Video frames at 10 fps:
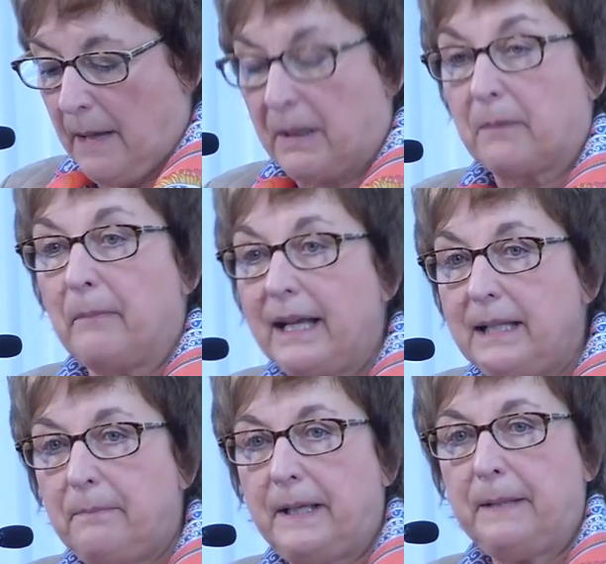But
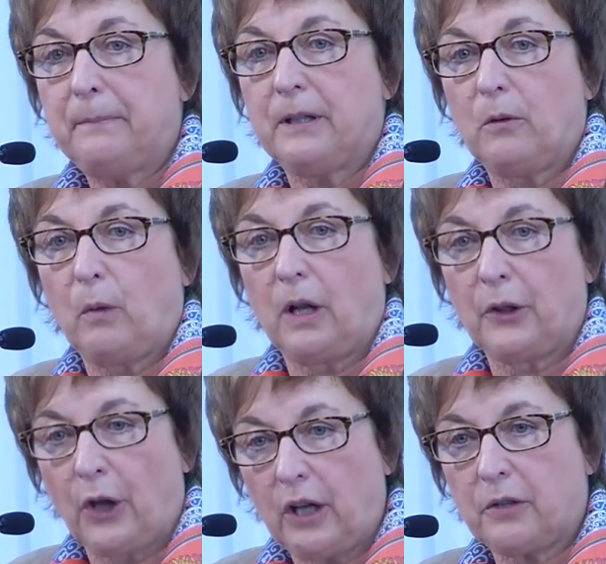many people
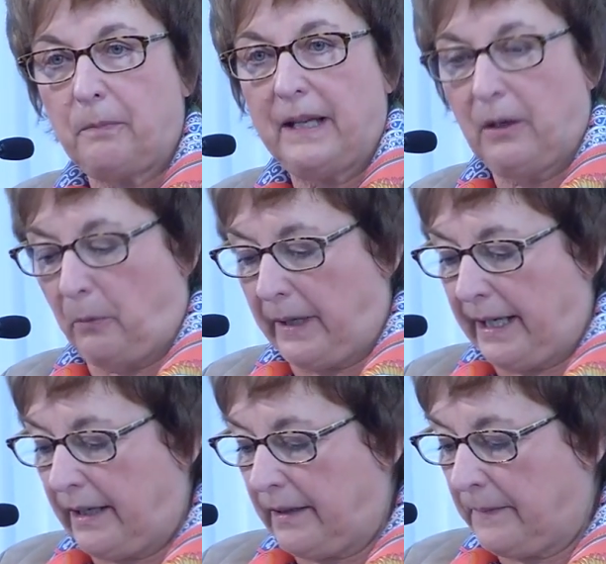will not be
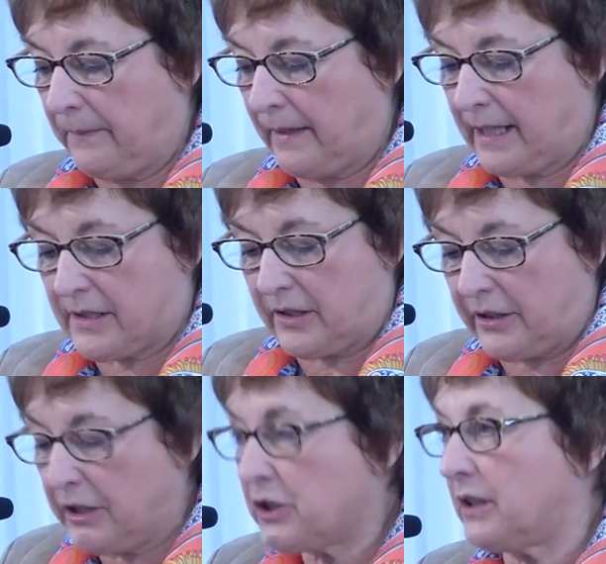aware that the
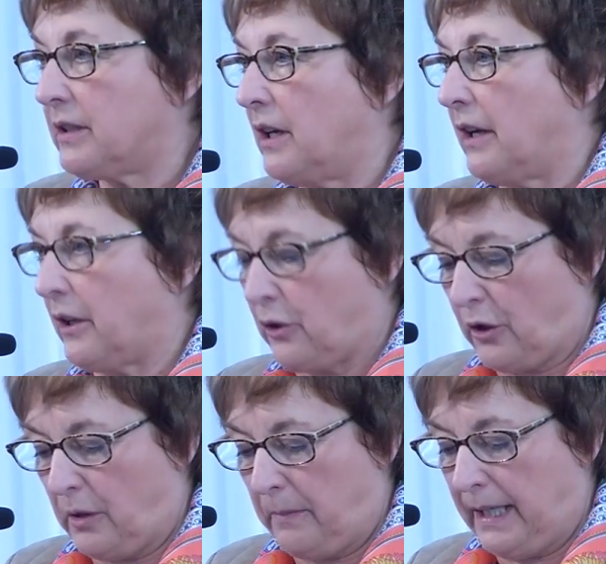digital
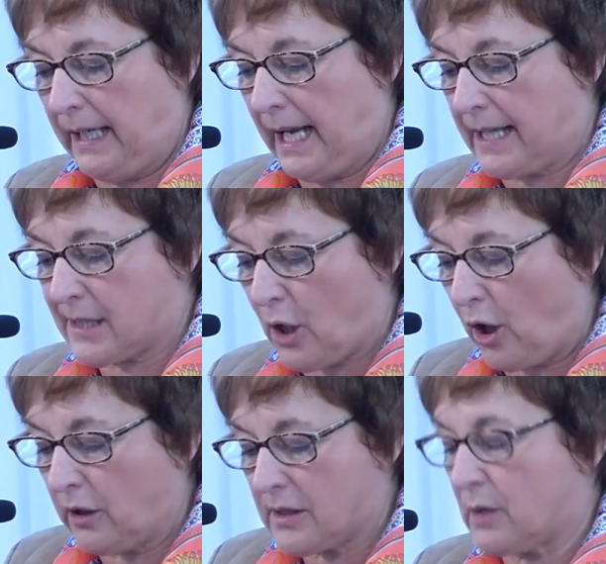economy has
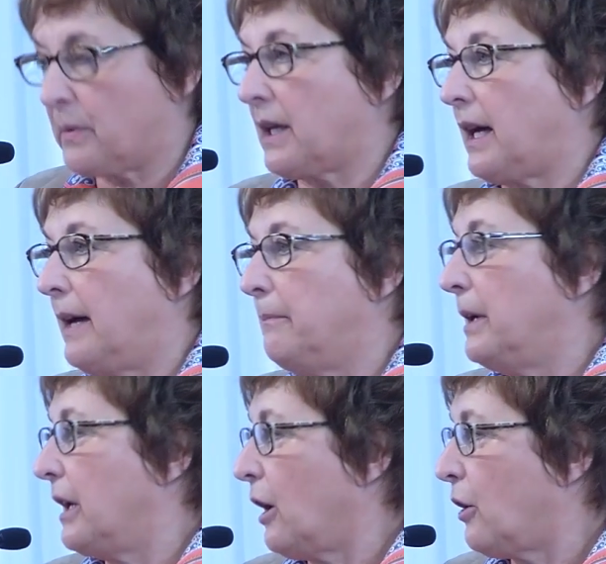also
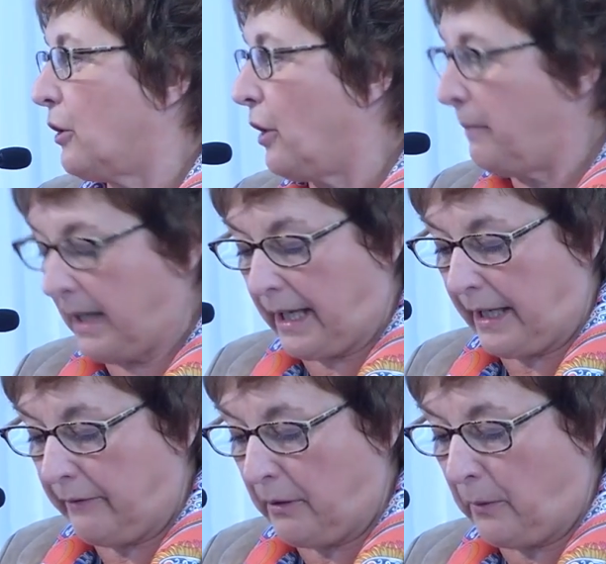become an economic
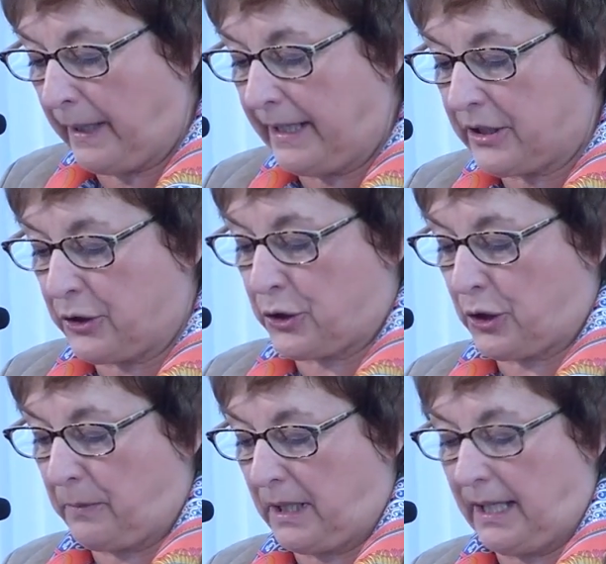heavyweight in
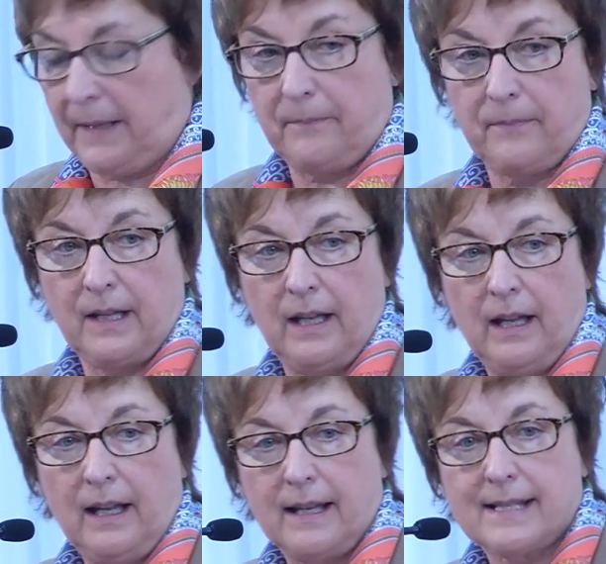Germany.
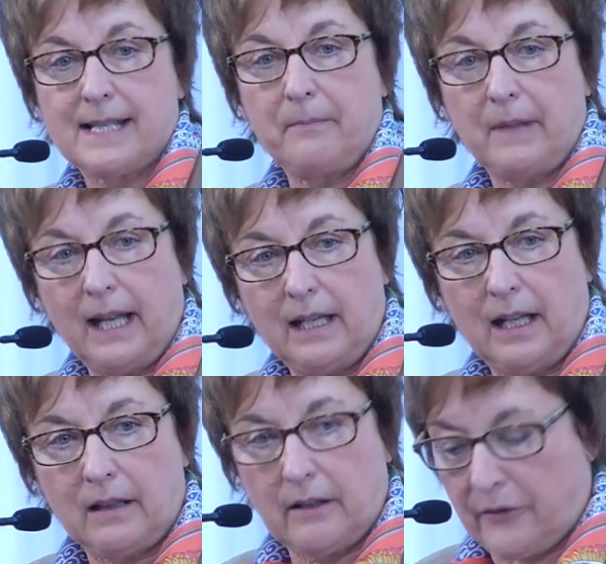Some
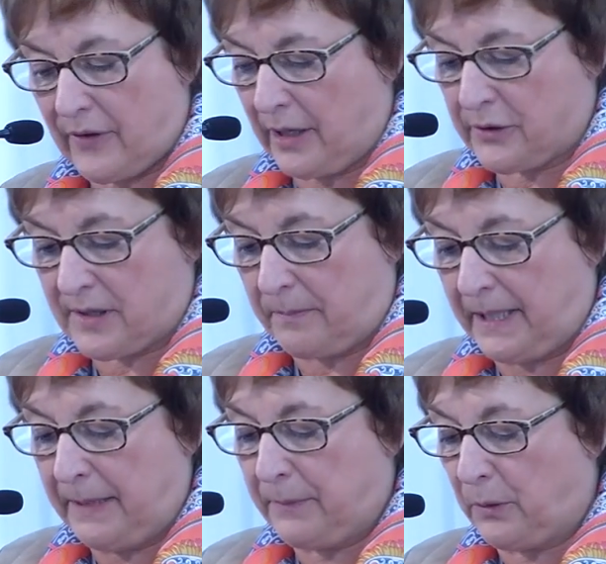900,000
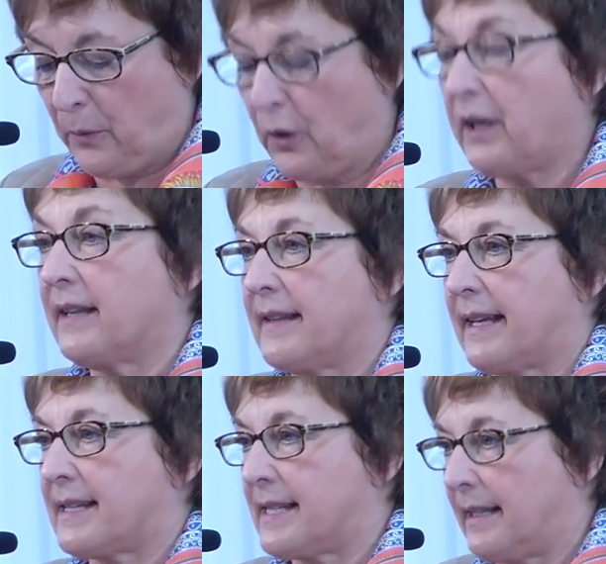people work in
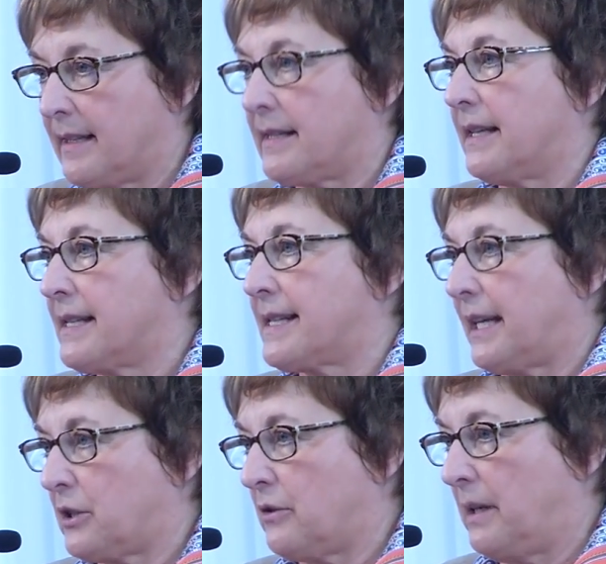this
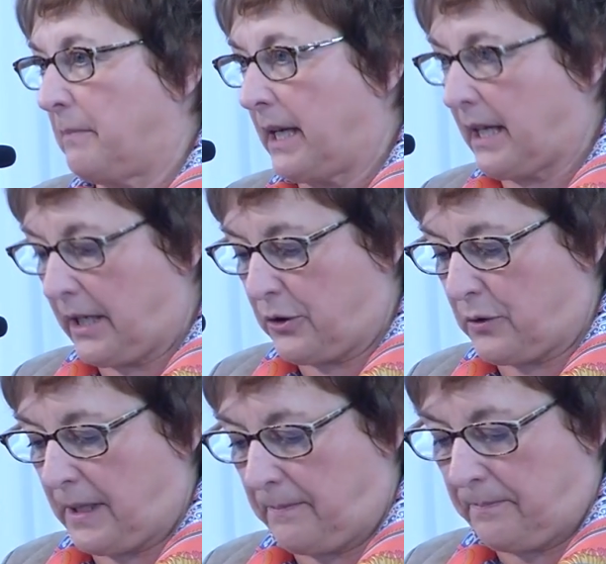sector in my
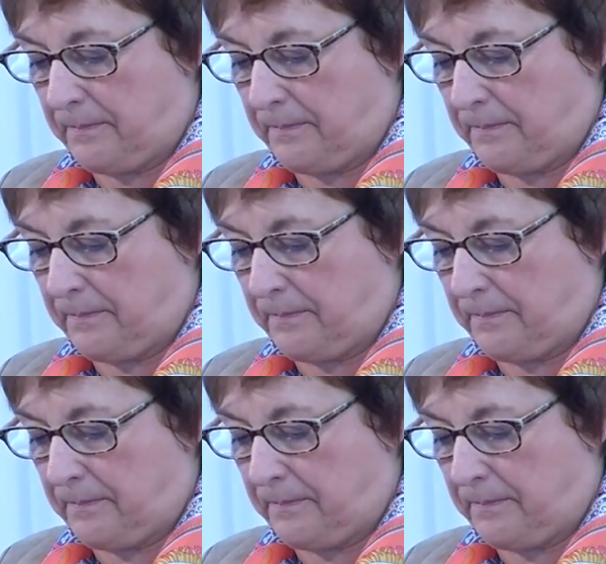country.